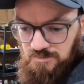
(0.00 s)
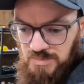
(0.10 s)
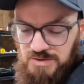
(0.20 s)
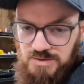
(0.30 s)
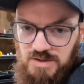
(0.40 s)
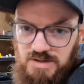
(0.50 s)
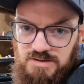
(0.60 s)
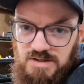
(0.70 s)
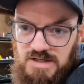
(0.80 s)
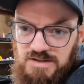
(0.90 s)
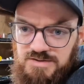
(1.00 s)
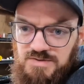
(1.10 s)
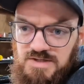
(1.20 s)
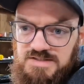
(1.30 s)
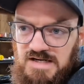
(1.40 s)
Birch Run on the
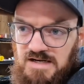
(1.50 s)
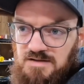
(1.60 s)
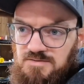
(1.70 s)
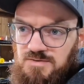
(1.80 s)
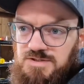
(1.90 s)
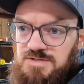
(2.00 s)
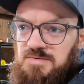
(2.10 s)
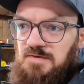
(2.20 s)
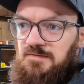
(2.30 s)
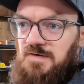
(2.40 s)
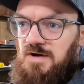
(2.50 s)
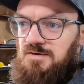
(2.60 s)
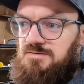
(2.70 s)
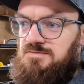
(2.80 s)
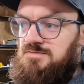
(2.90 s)
22nd, which should be
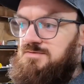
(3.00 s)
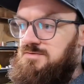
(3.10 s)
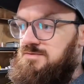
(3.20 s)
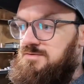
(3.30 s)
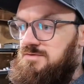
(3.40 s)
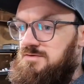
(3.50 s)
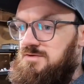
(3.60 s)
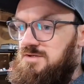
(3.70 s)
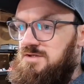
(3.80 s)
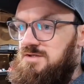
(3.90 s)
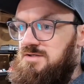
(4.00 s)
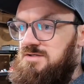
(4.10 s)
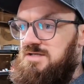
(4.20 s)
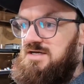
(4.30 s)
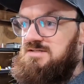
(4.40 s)
fun.
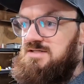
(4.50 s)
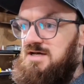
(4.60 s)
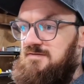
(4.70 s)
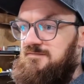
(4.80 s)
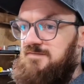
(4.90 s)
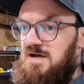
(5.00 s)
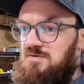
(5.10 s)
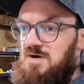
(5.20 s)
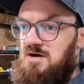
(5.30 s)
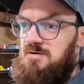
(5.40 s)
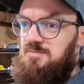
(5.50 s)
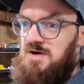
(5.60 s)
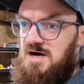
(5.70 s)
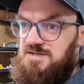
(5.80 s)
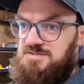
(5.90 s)
A test at Flat Rock
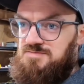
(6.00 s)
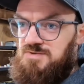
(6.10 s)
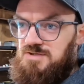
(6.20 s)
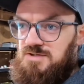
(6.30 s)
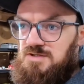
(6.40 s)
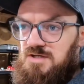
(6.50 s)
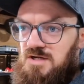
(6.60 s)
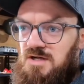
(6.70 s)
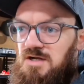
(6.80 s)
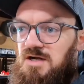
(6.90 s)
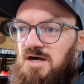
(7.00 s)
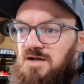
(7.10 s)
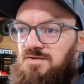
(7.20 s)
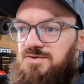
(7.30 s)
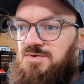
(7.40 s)
possibly
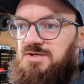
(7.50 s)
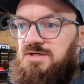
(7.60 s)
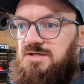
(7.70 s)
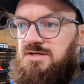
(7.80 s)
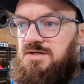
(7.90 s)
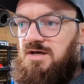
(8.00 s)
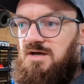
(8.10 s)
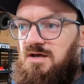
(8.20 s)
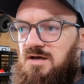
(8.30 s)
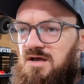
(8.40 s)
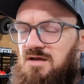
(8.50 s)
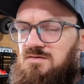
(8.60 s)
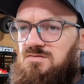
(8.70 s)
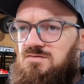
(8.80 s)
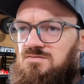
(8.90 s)
on the
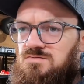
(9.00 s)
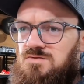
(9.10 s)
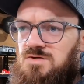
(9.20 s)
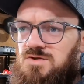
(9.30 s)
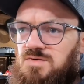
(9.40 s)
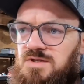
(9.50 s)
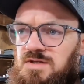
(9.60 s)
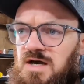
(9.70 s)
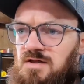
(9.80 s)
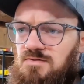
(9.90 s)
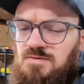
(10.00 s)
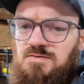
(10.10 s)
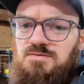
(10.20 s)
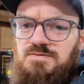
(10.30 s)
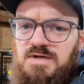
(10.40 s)
28th or 29th,
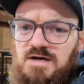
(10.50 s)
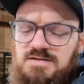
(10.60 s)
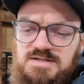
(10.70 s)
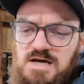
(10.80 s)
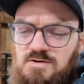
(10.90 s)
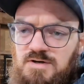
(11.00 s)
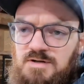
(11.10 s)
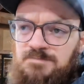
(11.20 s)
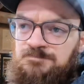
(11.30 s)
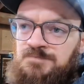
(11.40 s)
that Saturday.